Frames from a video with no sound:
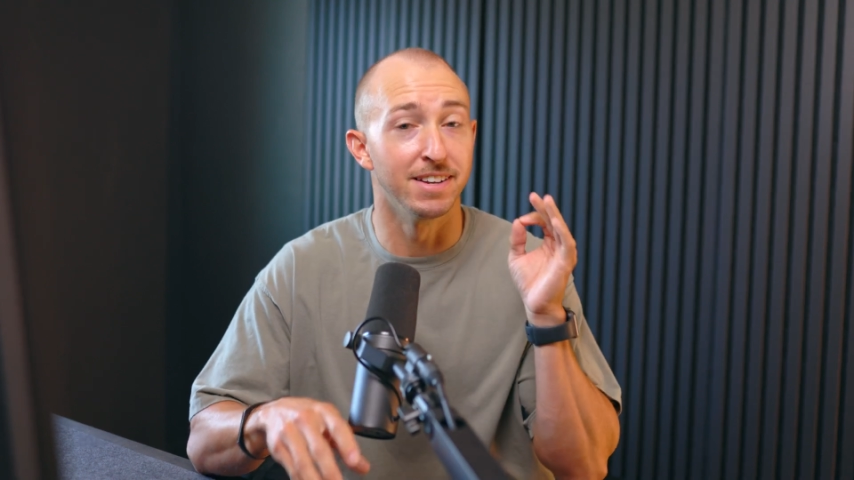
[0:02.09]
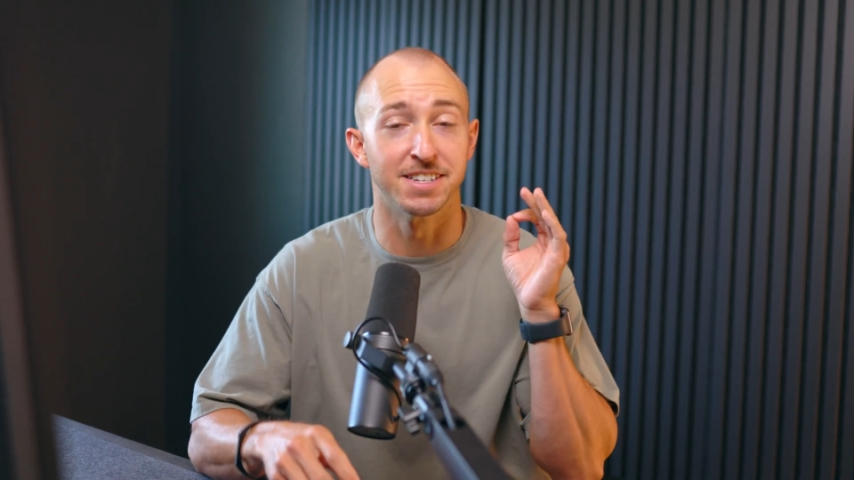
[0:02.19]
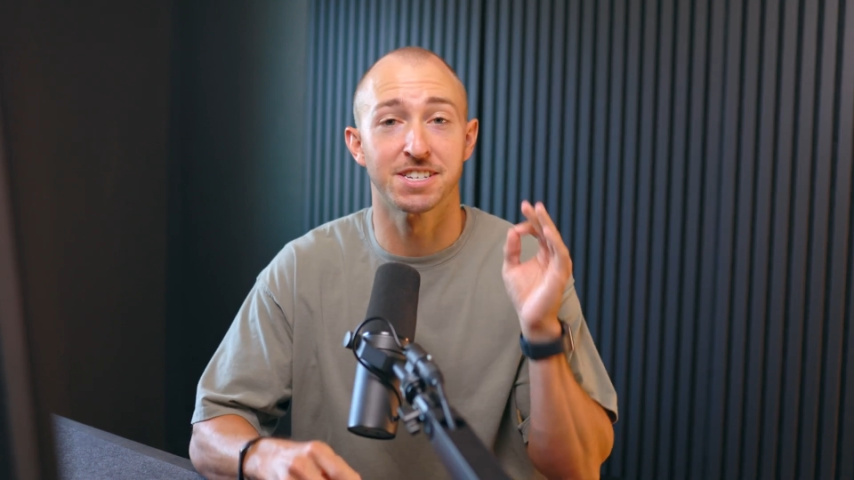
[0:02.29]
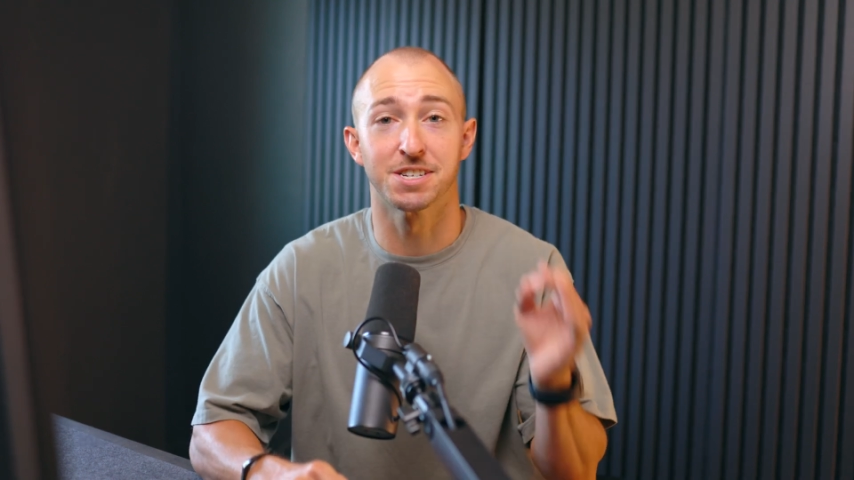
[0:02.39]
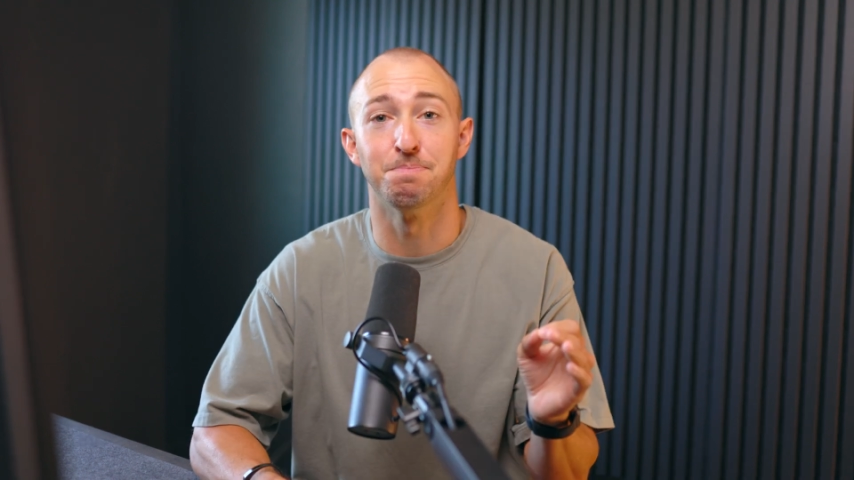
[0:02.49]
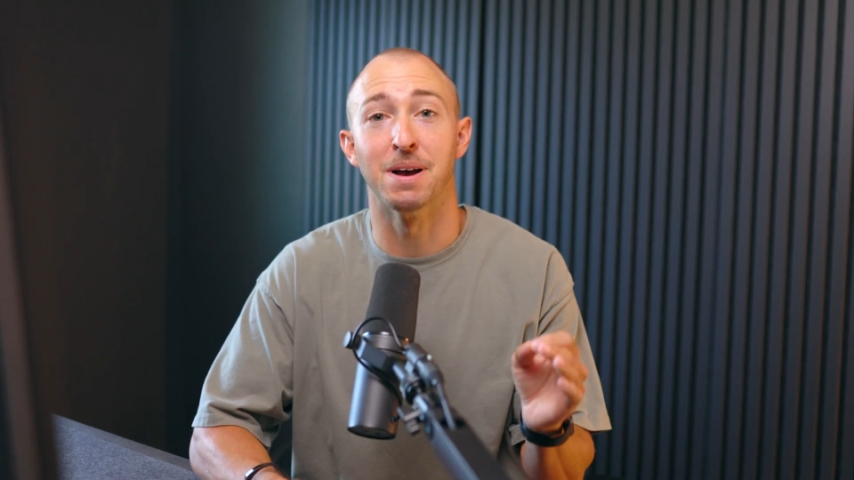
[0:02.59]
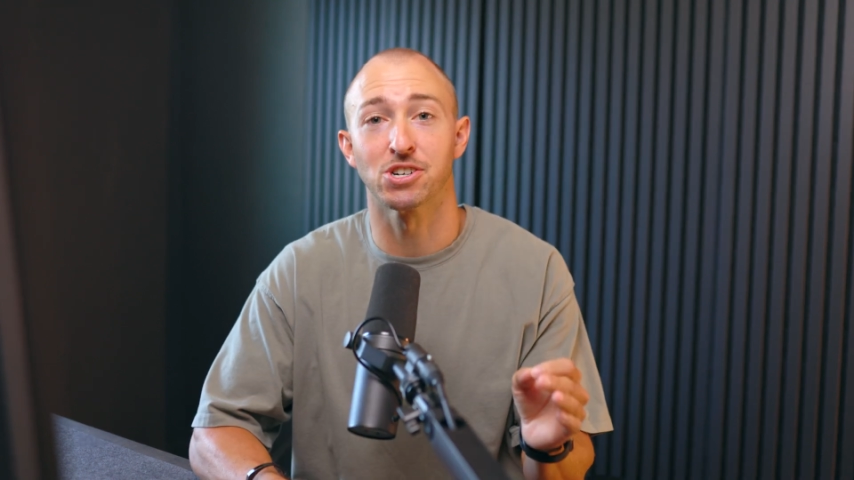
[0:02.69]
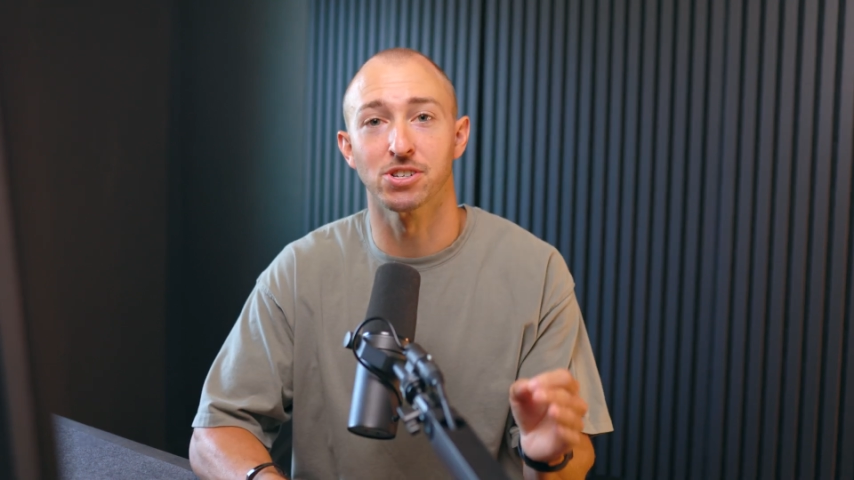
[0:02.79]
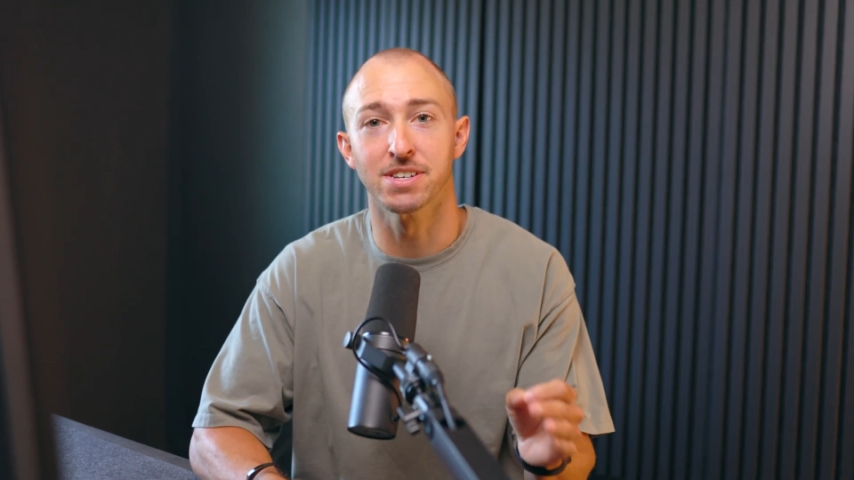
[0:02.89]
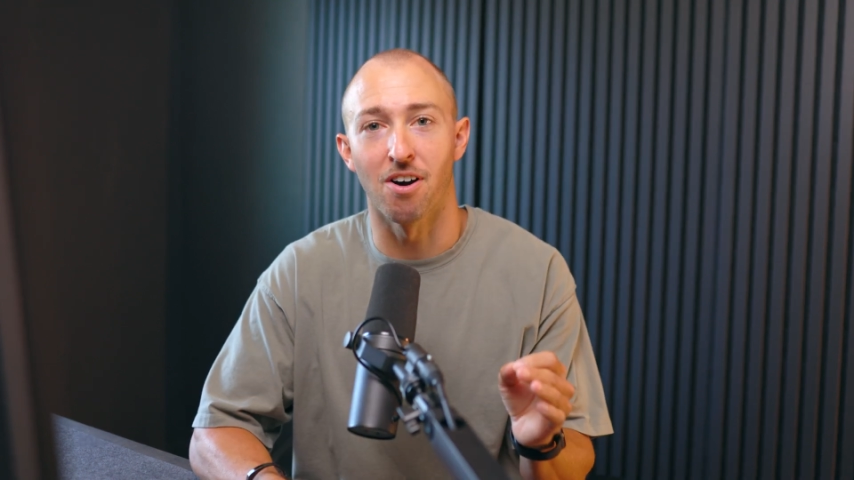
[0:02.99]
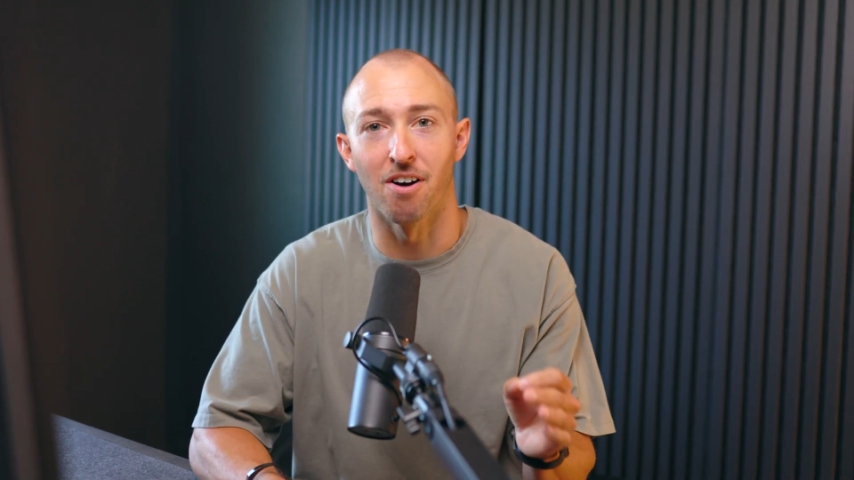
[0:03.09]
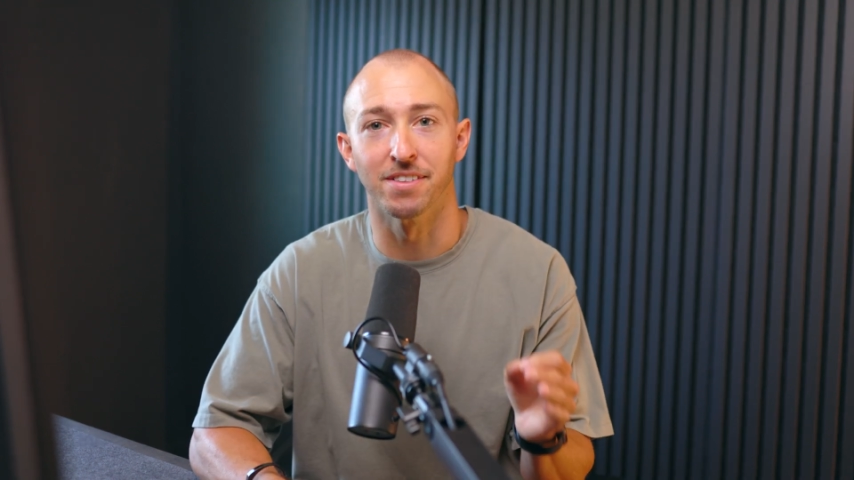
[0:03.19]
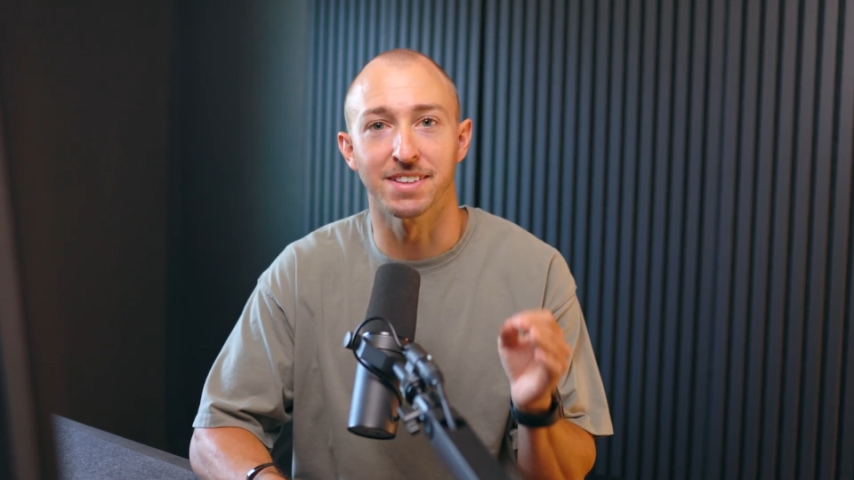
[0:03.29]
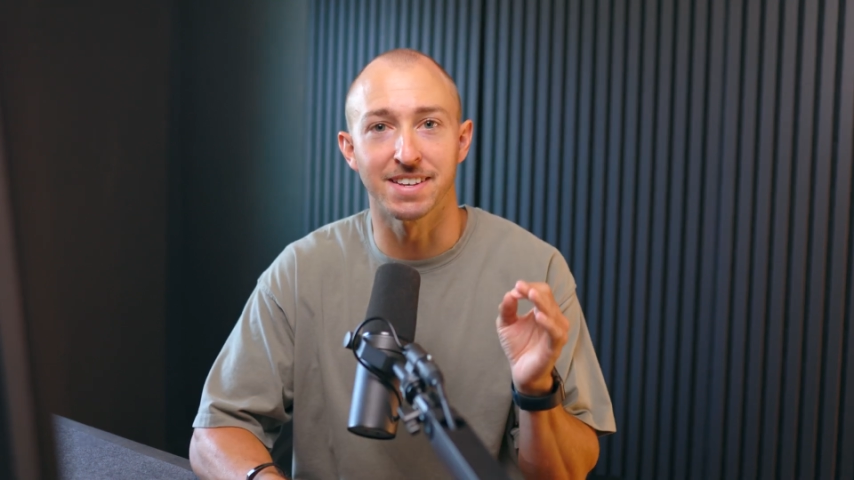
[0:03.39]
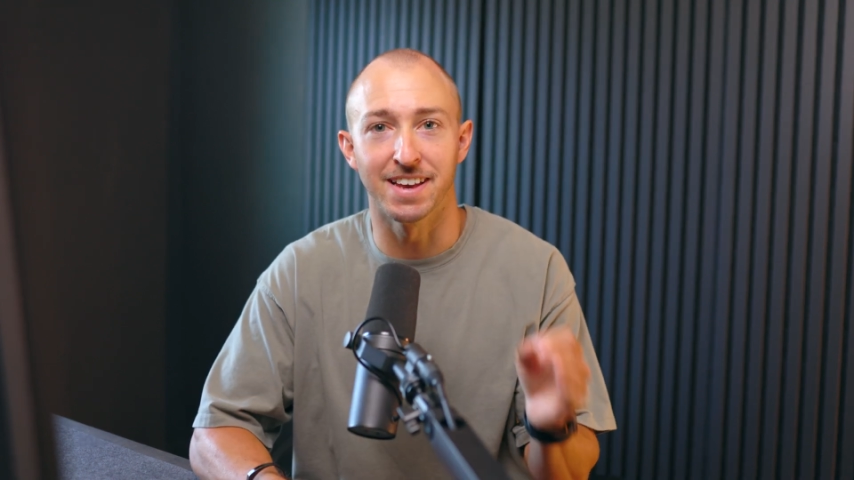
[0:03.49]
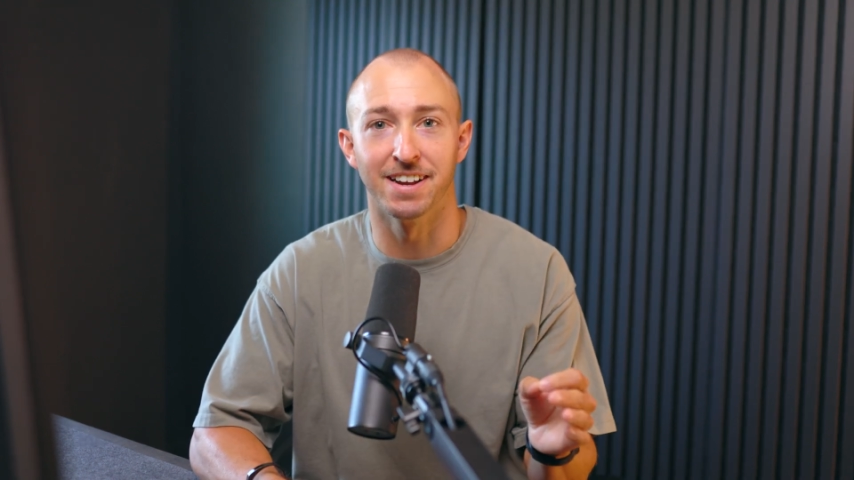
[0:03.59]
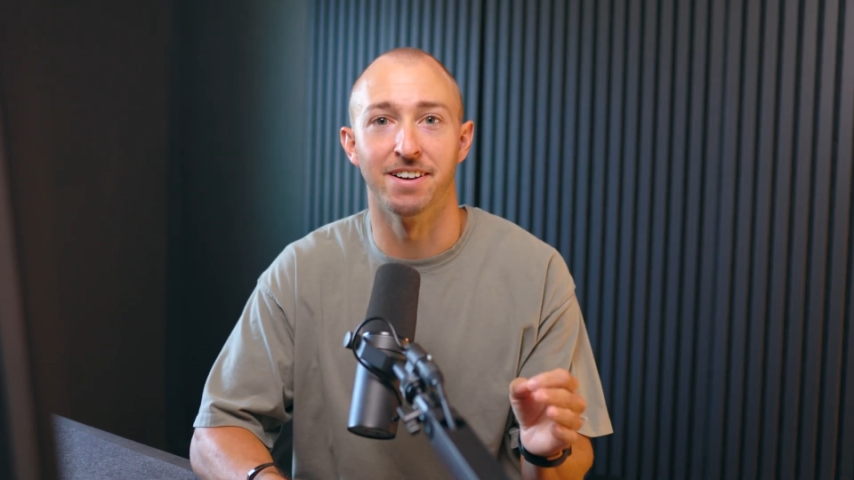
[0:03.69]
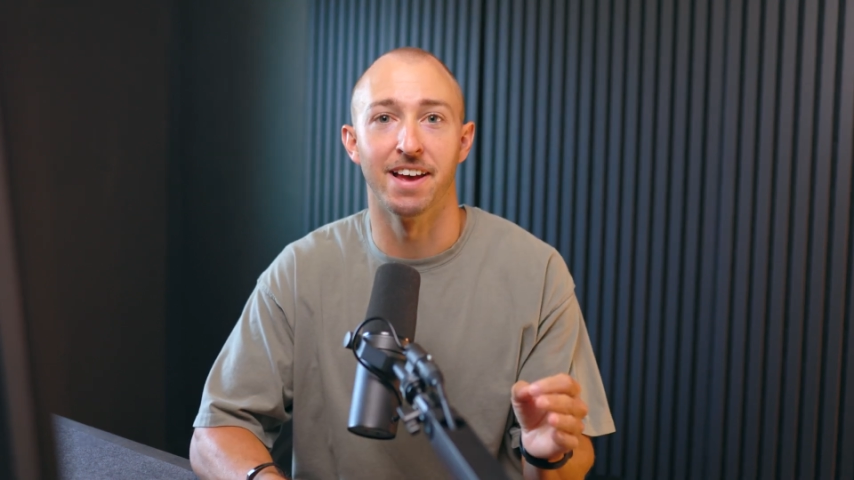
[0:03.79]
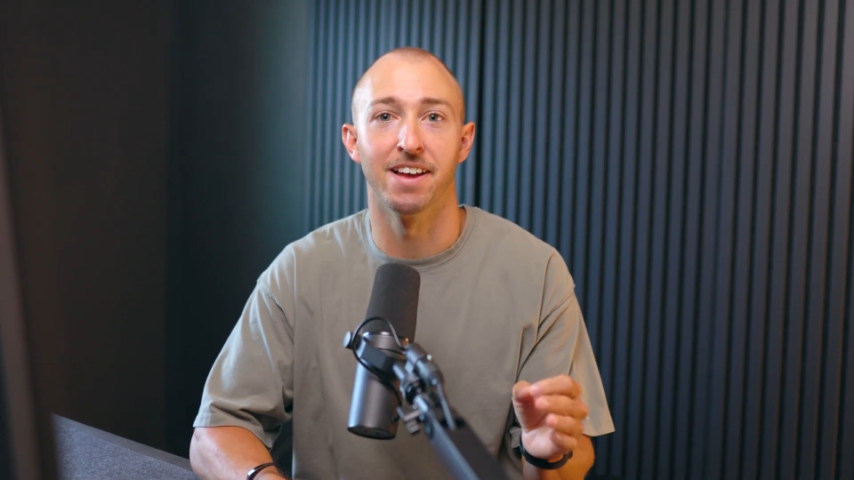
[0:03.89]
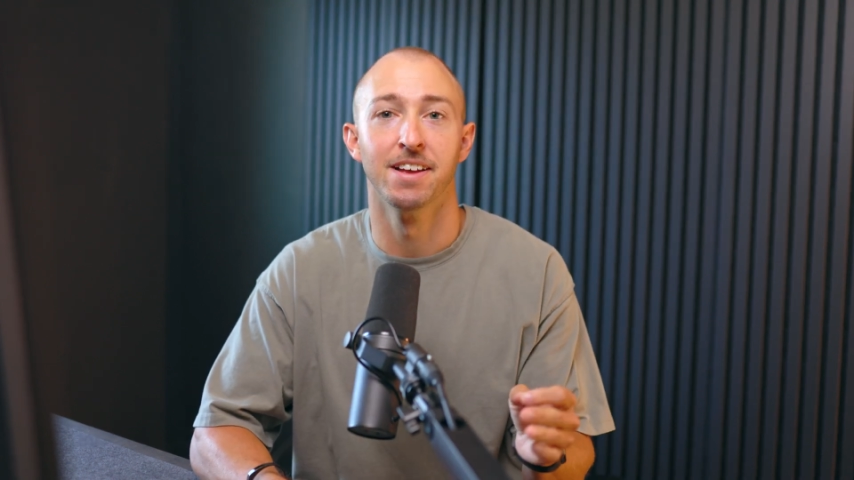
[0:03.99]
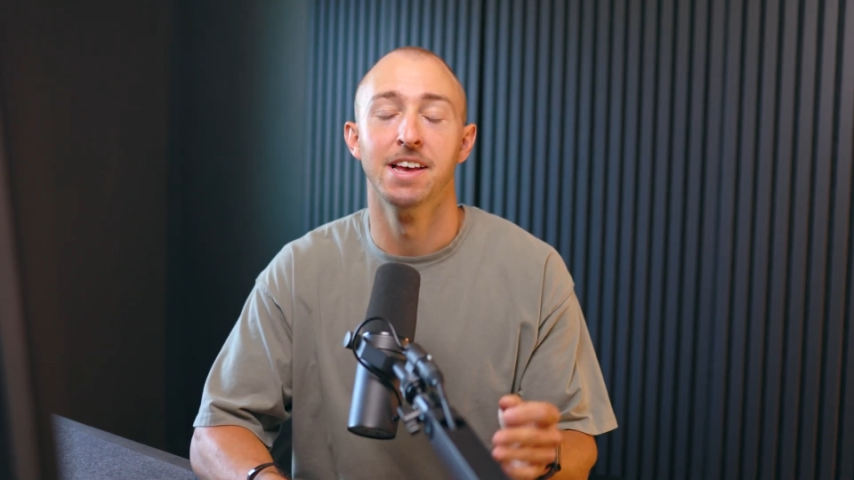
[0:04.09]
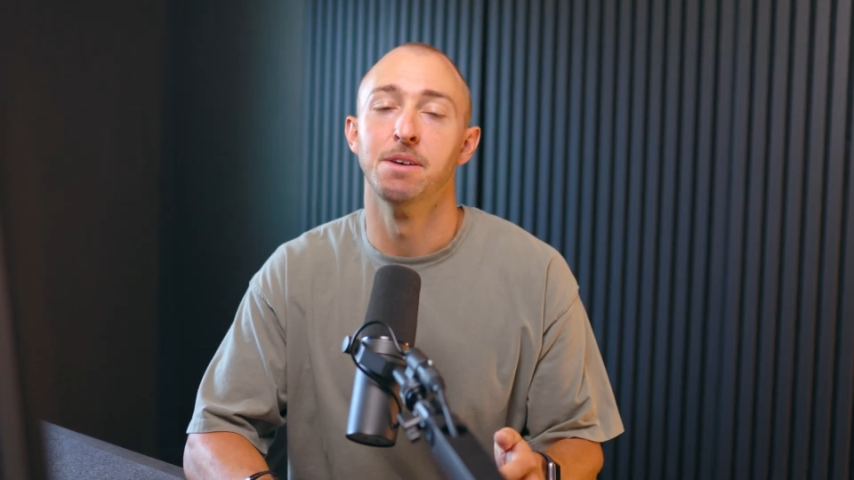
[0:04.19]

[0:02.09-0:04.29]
especially on the internet.